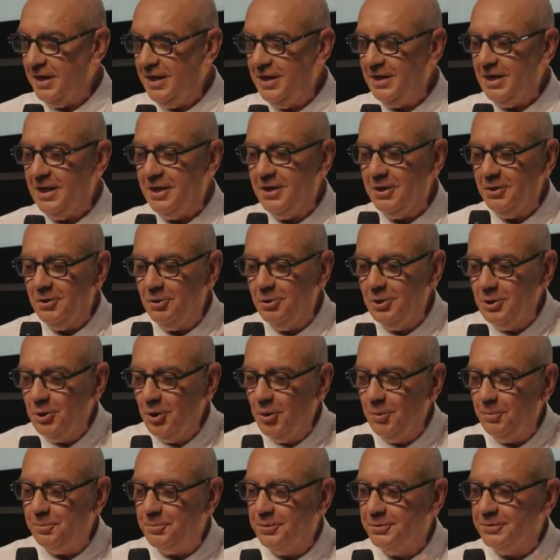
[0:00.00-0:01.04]
and I only
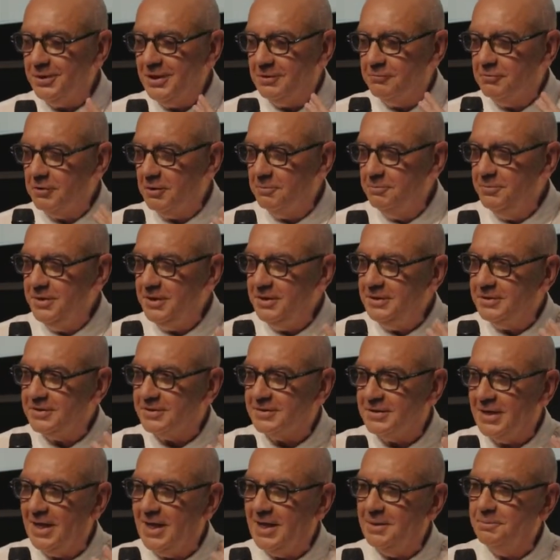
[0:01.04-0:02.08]
hope there will be
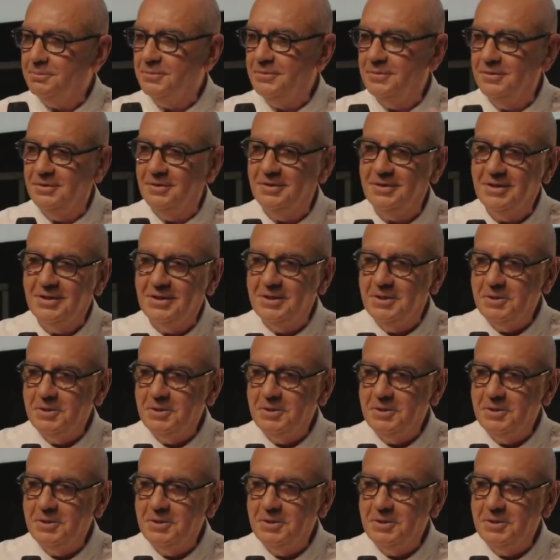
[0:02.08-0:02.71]
some